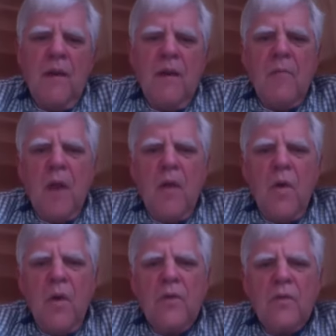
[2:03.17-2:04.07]
My
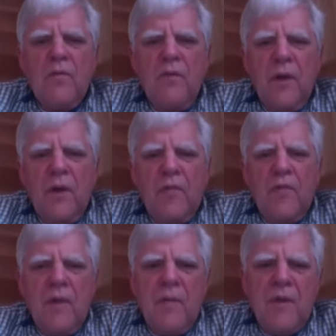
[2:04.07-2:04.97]
course is full
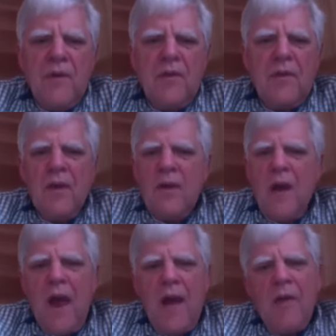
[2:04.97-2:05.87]
of images and
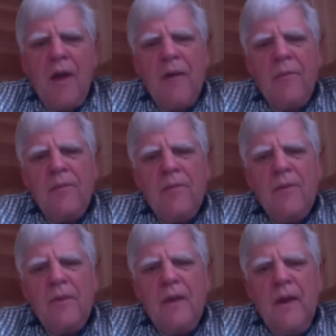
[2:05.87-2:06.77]
diagrams,
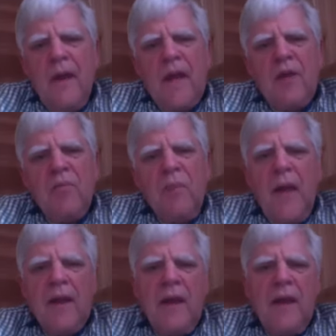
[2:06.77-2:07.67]
and if
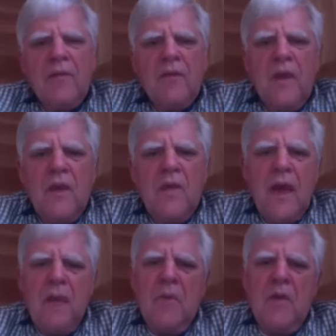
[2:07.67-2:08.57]
Pat can't see
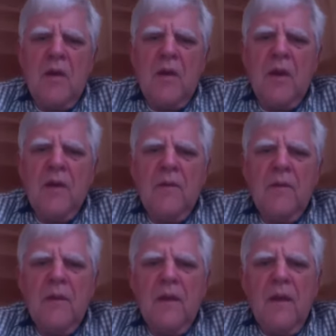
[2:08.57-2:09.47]
that material,
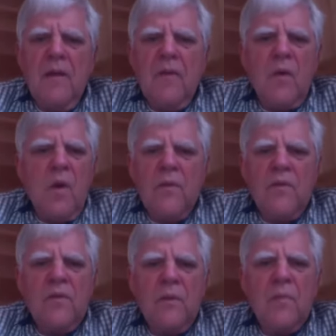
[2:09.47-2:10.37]
the course
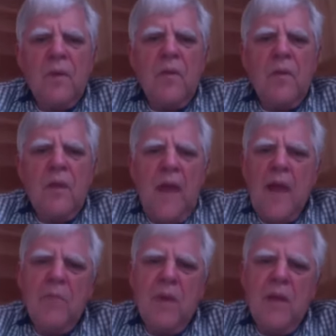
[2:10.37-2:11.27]
simply
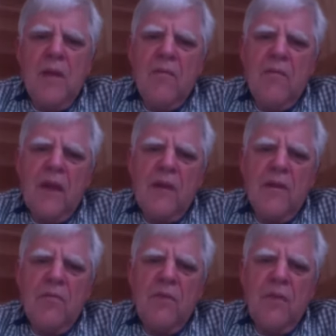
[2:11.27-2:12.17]
can't be
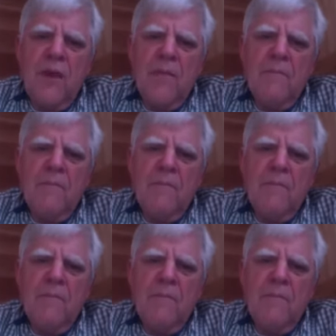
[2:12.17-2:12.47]
effective for them.